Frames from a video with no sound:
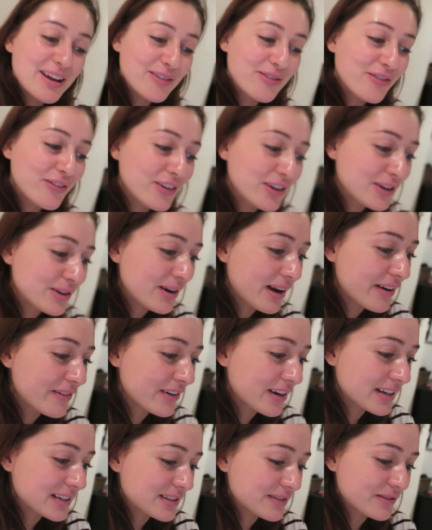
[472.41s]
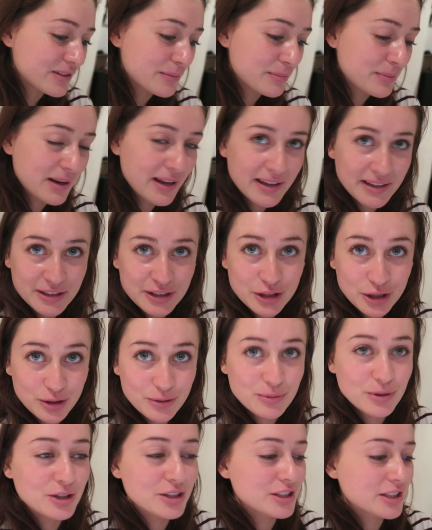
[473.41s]
If you have ITV Player,
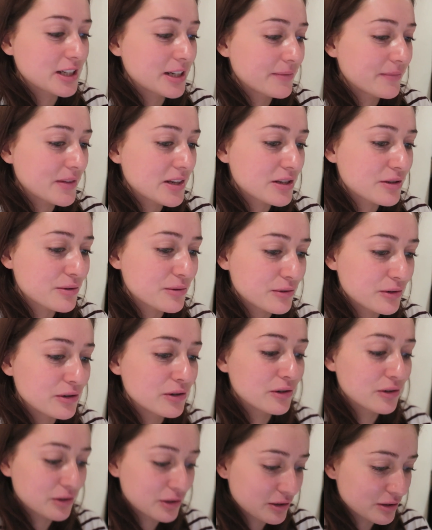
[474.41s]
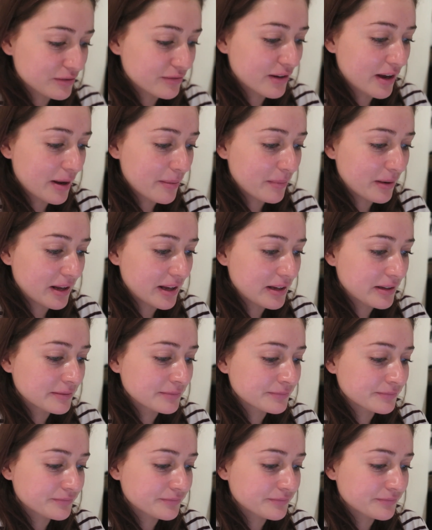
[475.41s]
go watch it. It's called Long Lost Family.